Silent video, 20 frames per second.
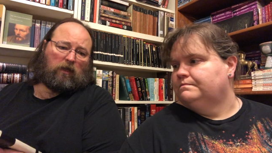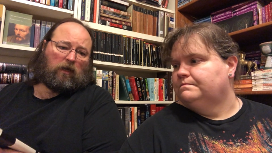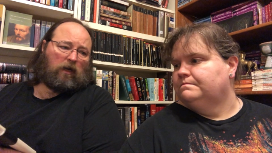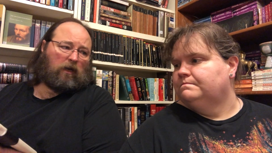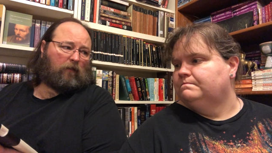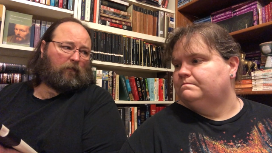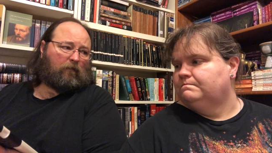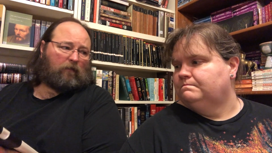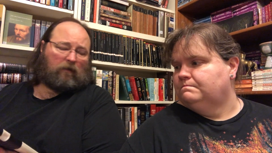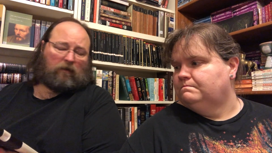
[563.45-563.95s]

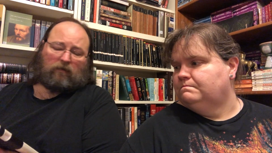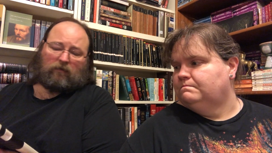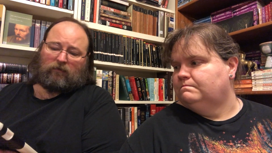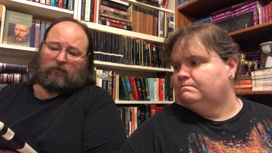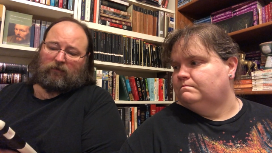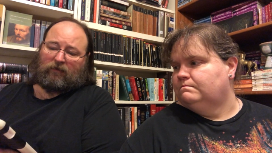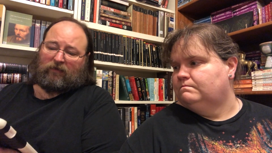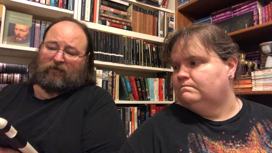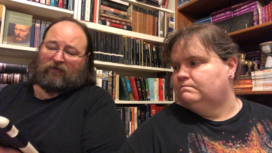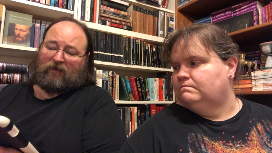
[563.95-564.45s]
Speaker 1: Um,
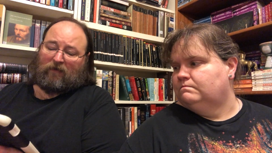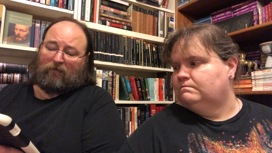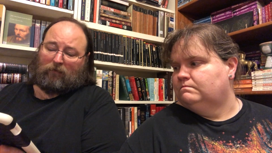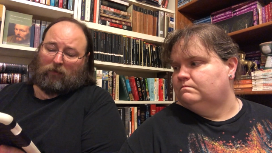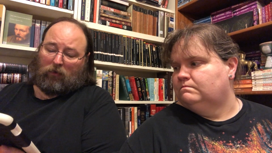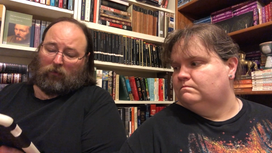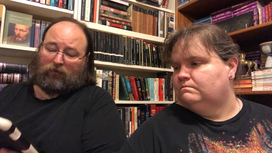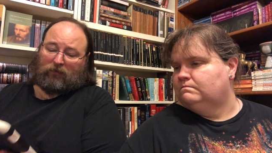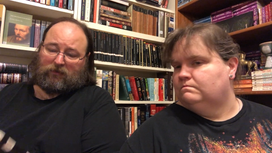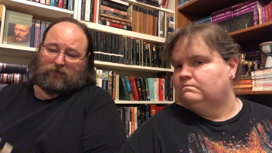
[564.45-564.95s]
they
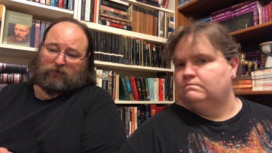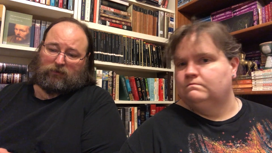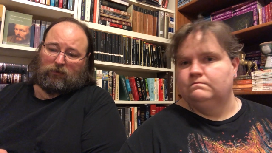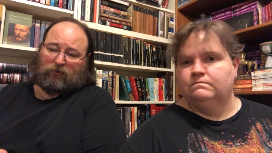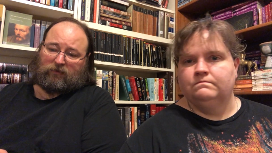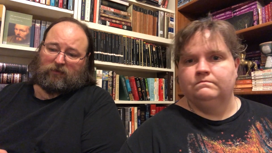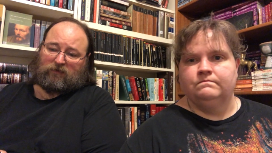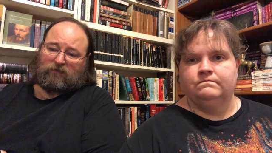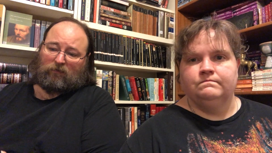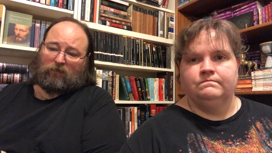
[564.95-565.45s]
both
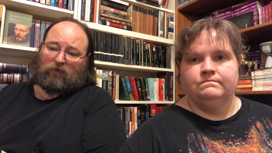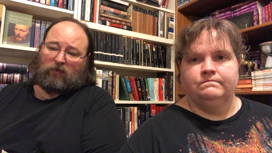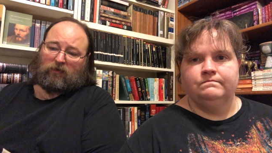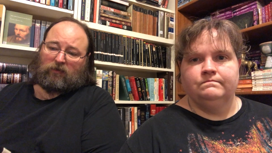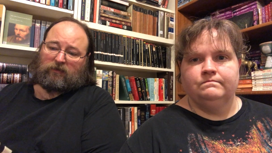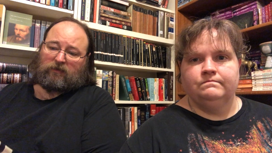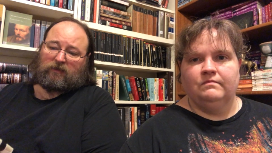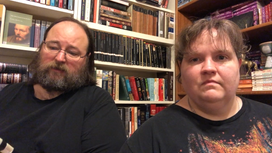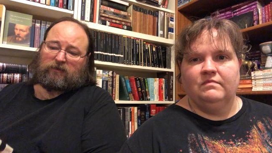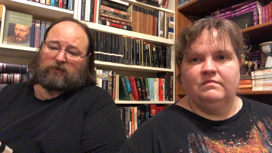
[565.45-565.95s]
enjoyed this book.
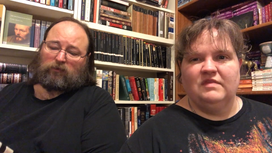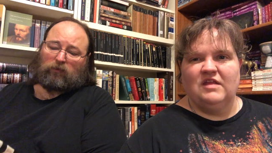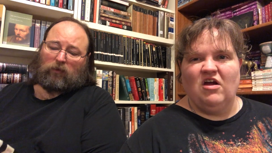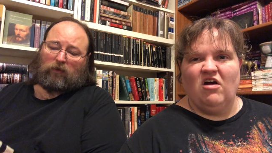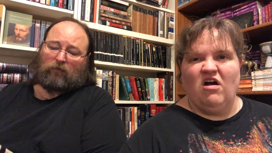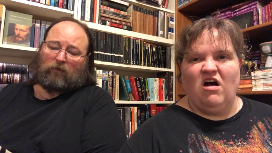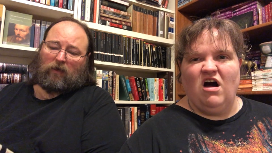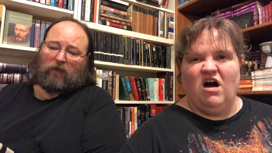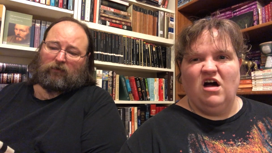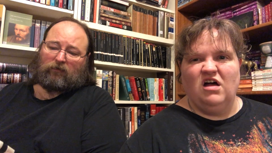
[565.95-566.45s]
This is one
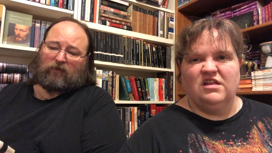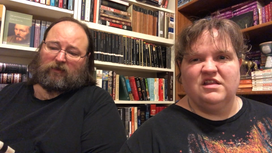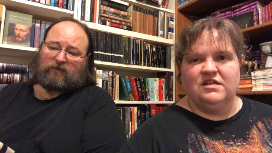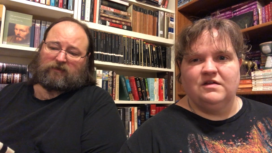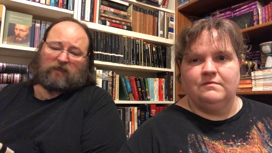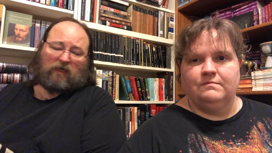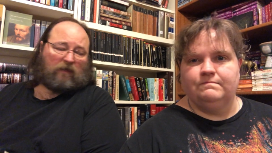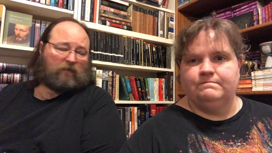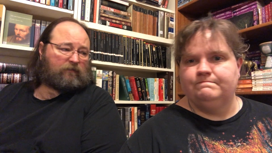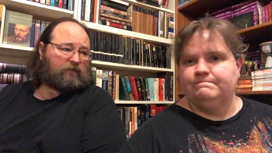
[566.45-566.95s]
of Andre's
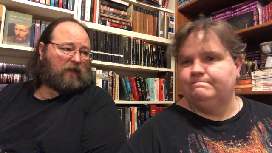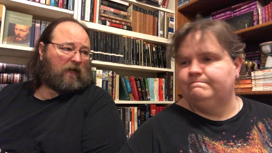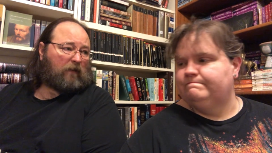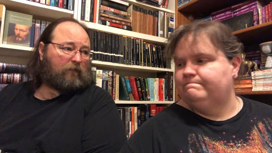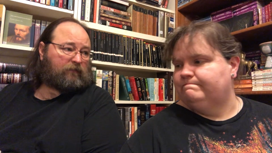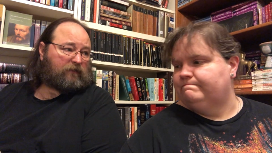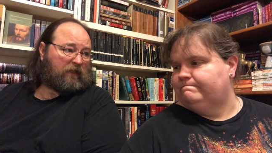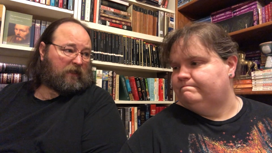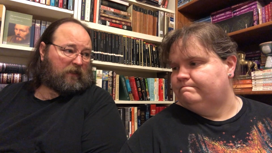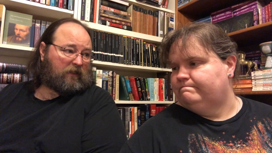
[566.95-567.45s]
top
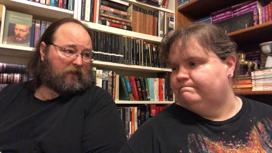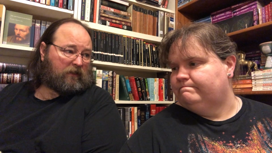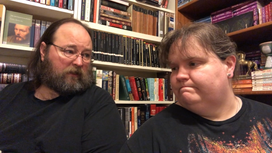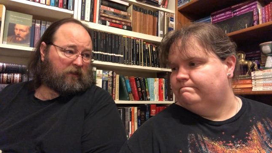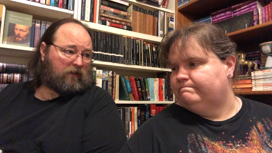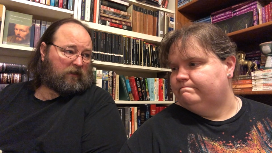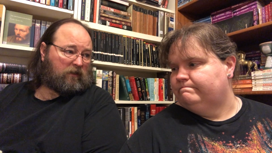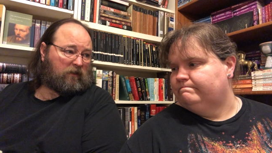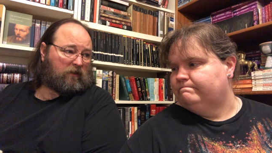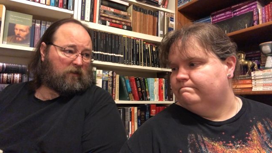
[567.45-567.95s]
top ten
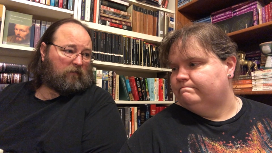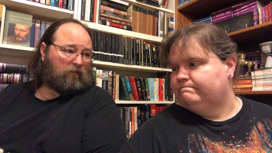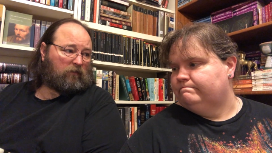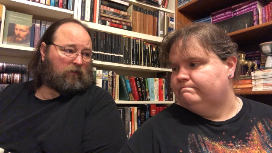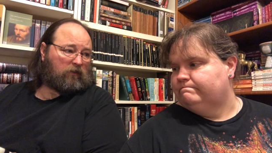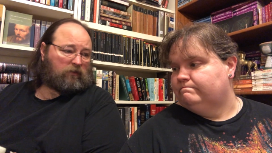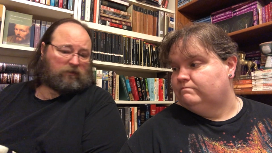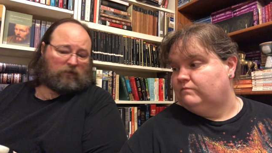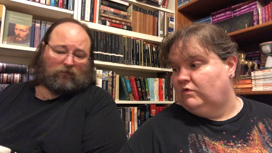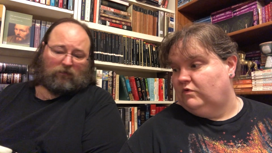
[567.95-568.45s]

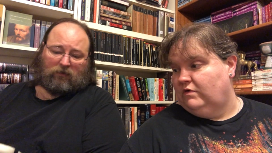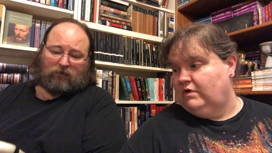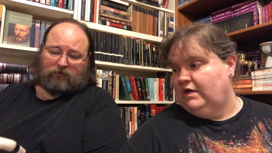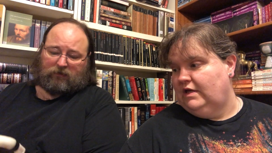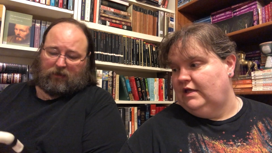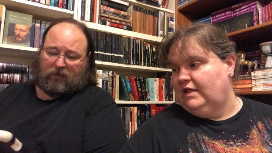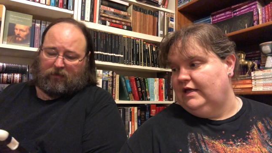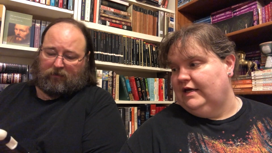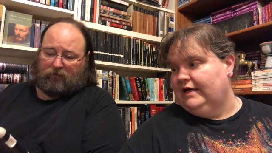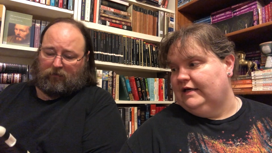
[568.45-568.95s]
books of all really?
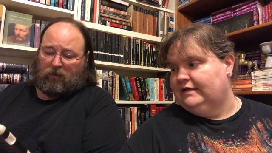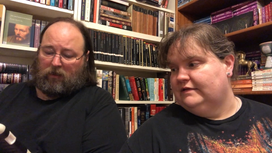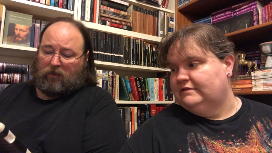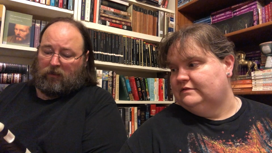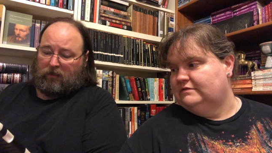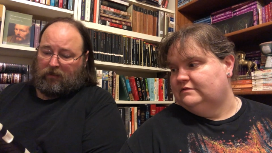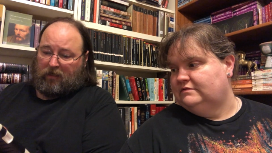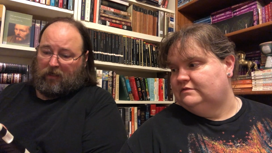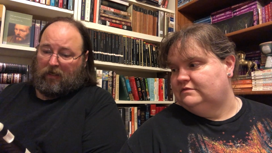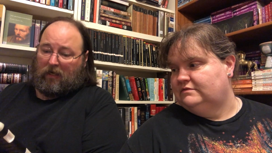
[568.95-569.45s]
time.
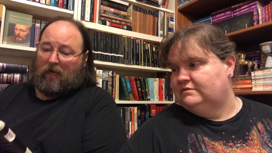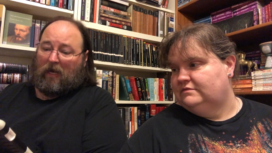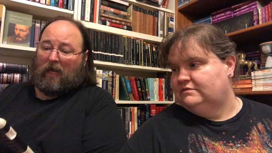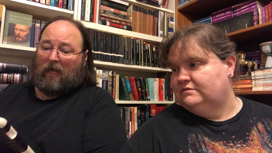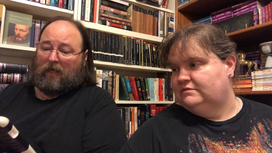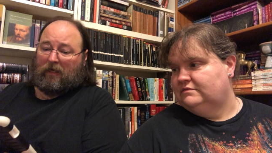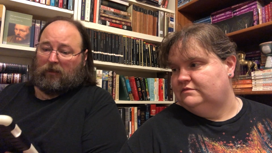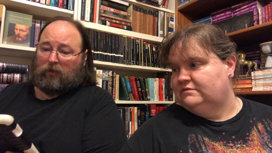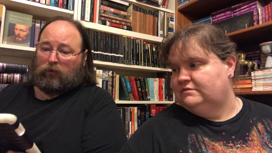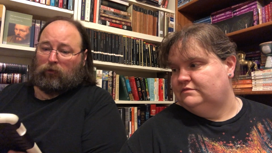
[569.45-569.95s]
Yeah, I
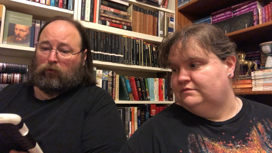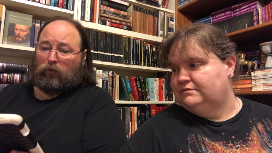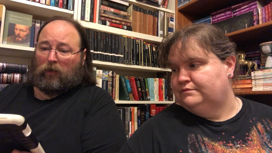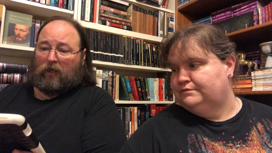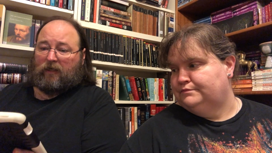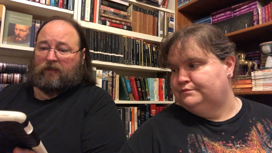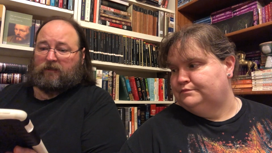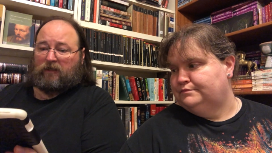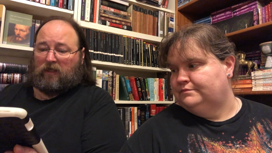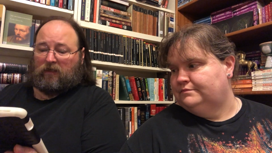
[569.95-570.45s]
had a
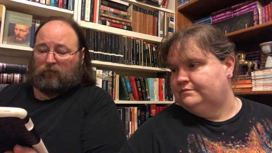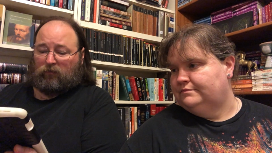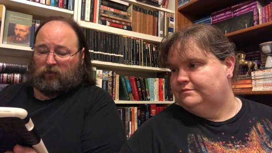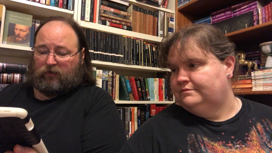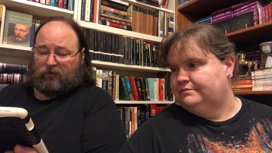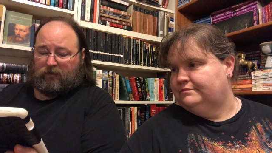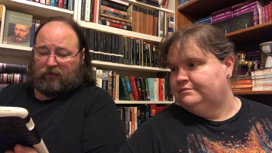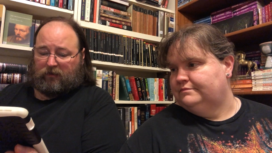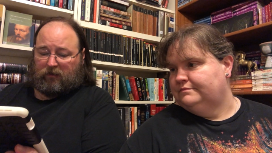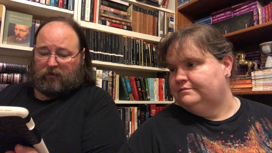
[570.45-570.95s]
great time
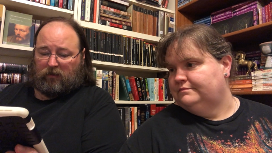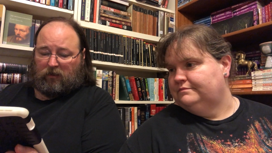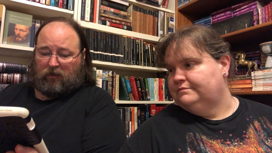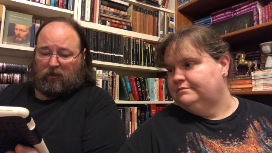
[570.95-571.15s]
with it.